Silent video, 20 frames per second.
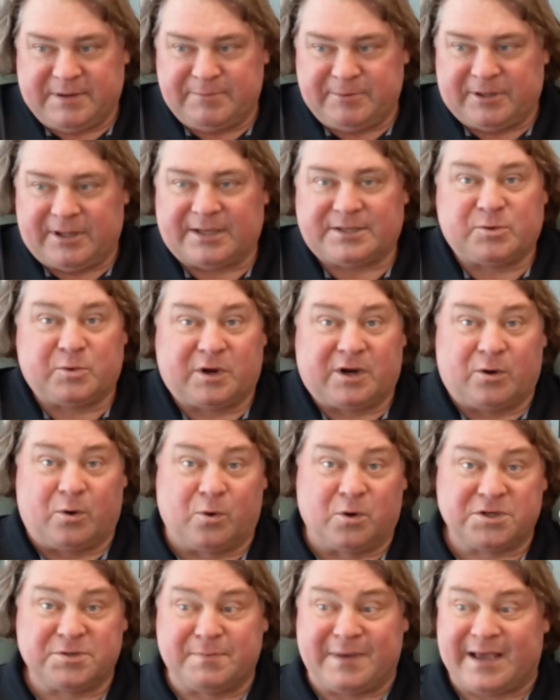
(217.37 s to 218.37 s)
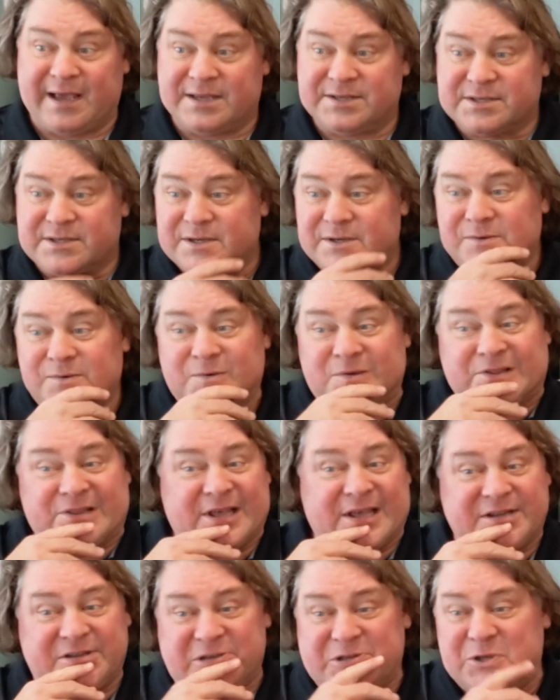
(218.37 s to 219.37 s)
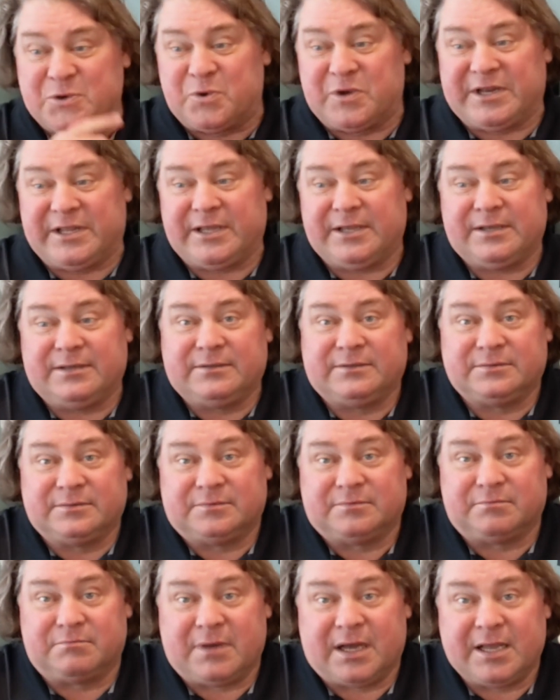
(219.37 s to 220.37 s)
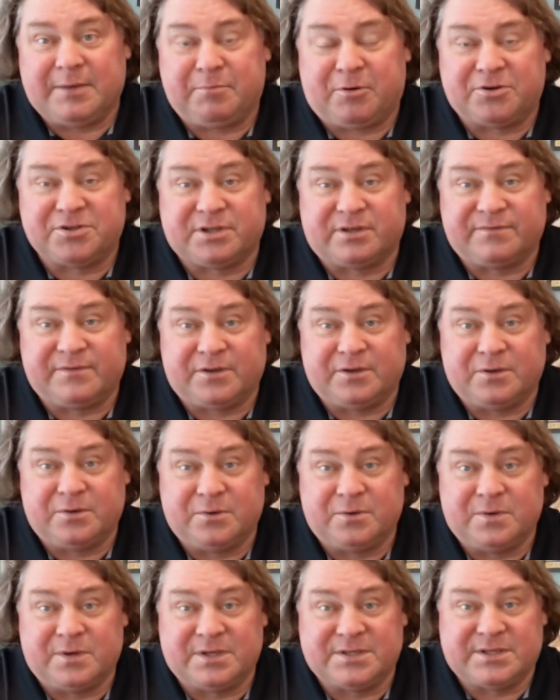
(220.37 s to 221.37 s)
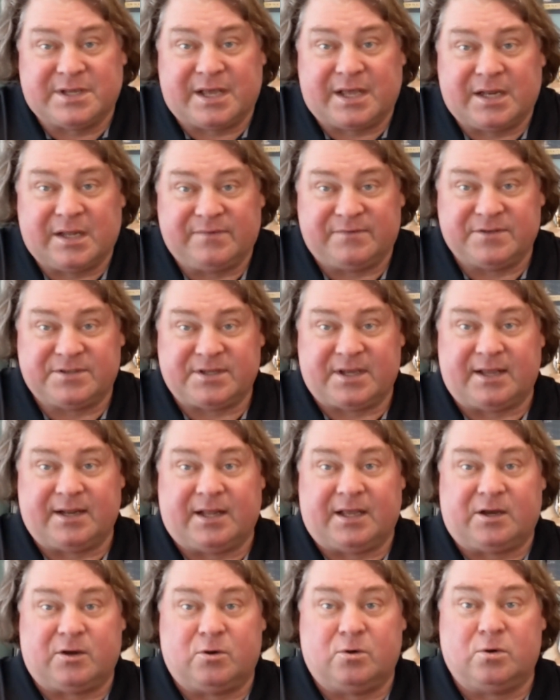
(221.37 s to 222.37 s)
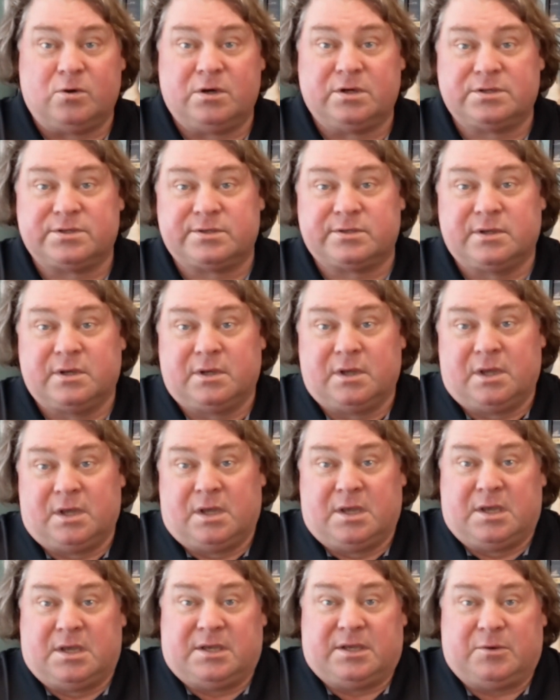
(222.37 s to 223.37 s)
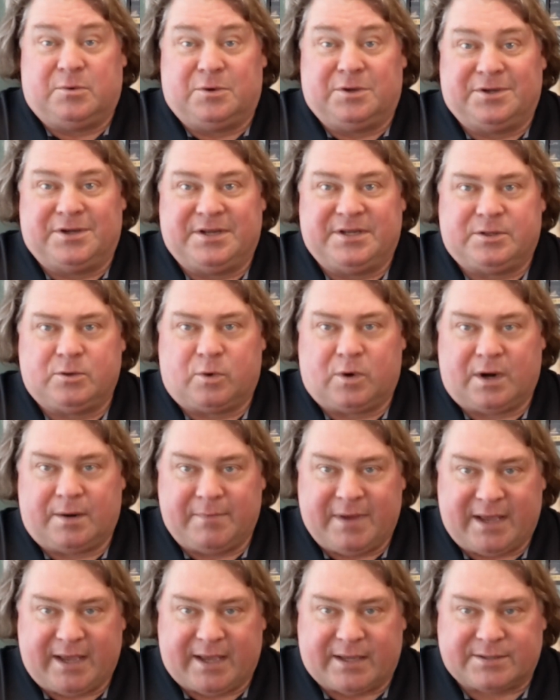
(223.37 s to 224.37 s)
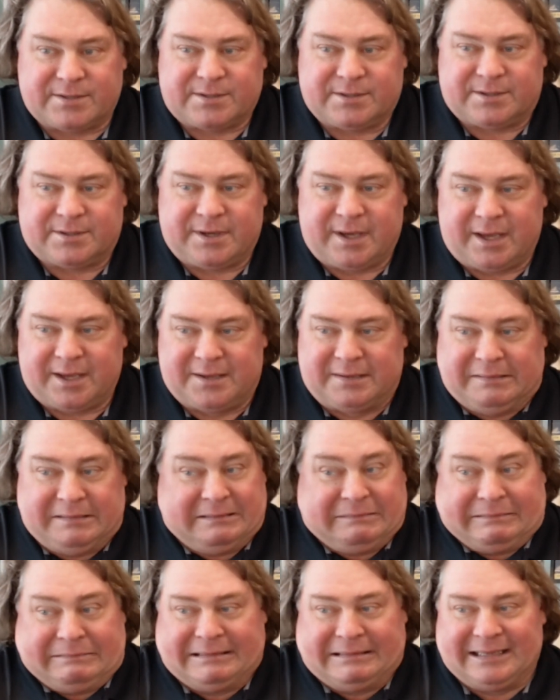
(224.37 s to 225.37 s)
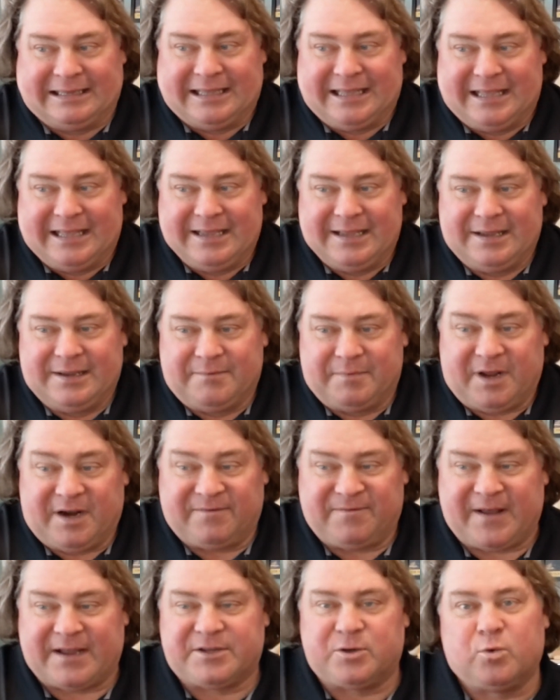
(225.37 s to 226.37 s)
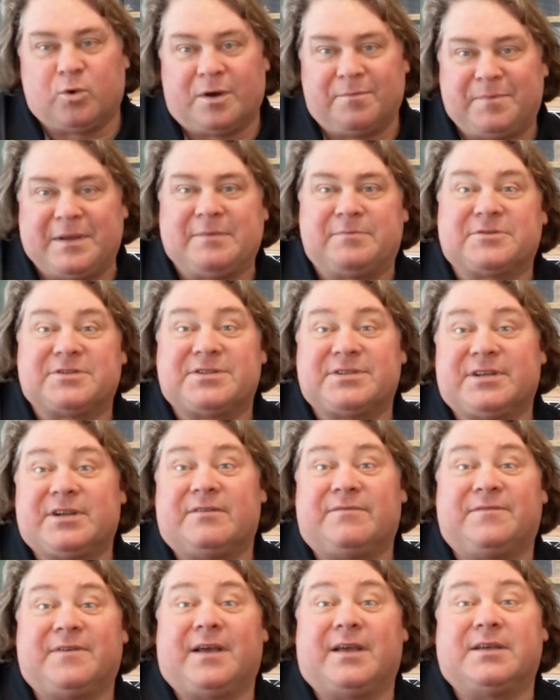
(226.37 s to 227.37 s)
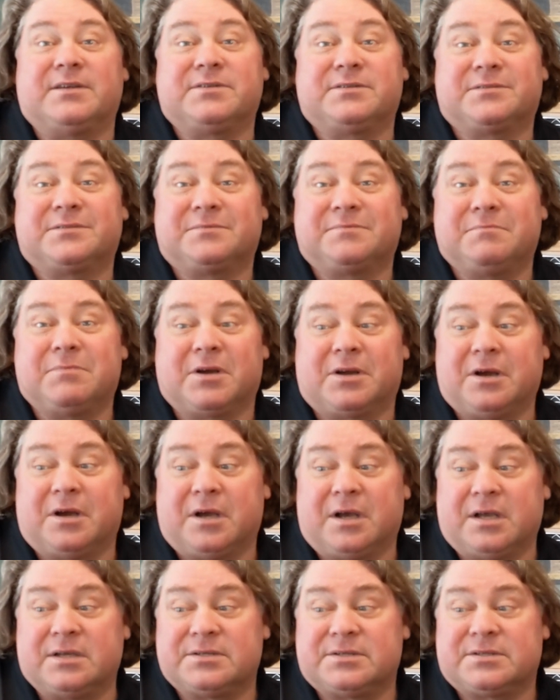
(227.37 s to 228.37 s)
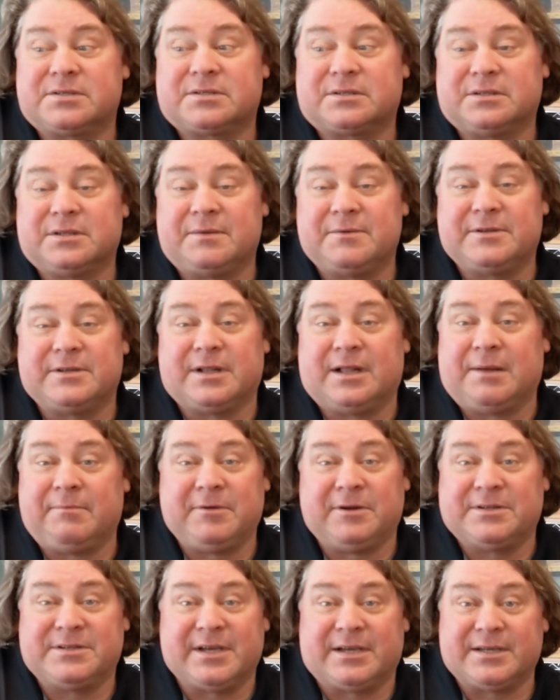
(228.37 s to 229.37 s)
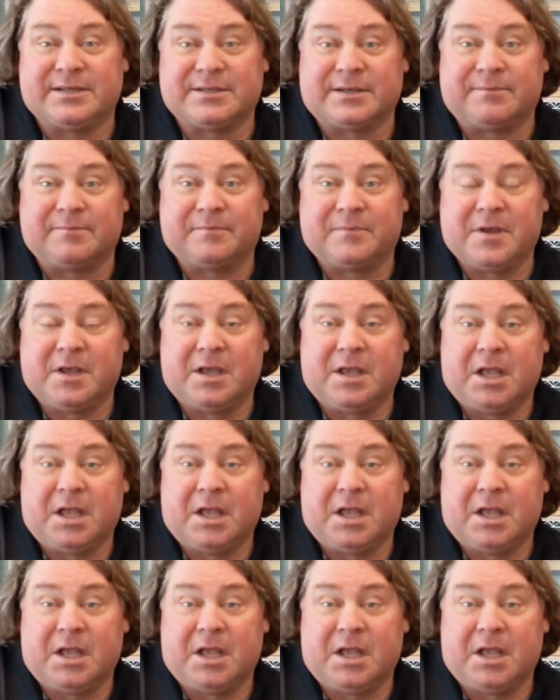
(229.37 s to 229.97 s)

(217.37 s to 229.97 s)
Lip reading: people like to wear a horse mask when they do the whinny. My personal view is that if you sound like a horse, you won't need to wear a mask, okay? Matter of fact, you want people to see your face because I'm going to tell you something.